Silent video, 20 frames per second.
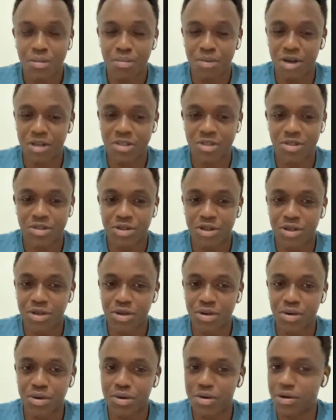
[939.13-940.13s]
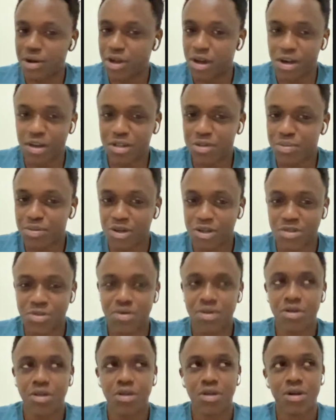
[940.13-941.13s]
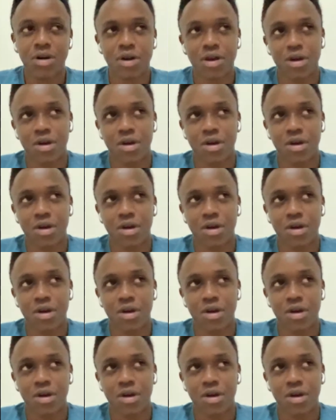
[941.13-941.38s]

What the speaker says: mastery or React mastery.